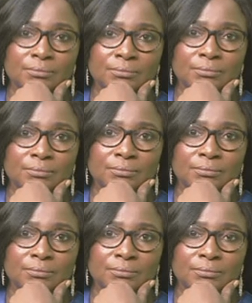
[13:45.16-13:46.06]

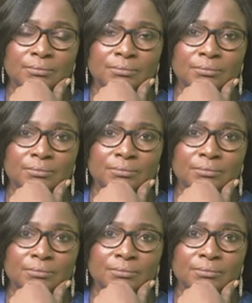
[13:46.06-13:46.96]

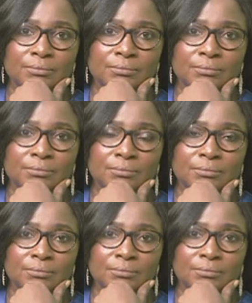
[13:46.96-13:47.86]

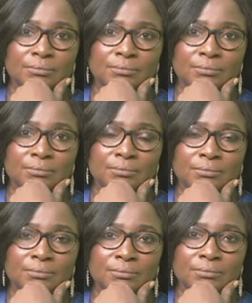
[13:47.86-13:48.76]

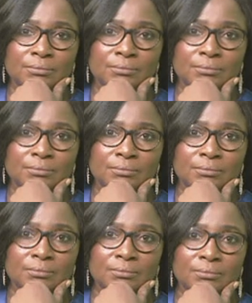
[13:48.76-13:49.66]

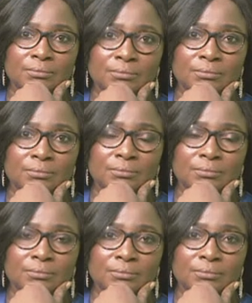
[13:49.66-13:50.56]

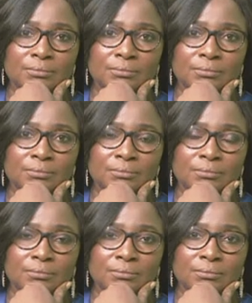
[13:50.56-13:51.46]

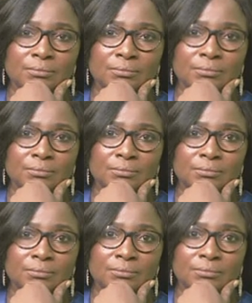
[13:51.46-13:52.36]

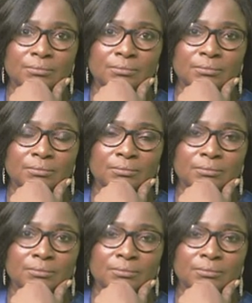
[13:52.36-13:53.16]
No words are spoken by the person on screen.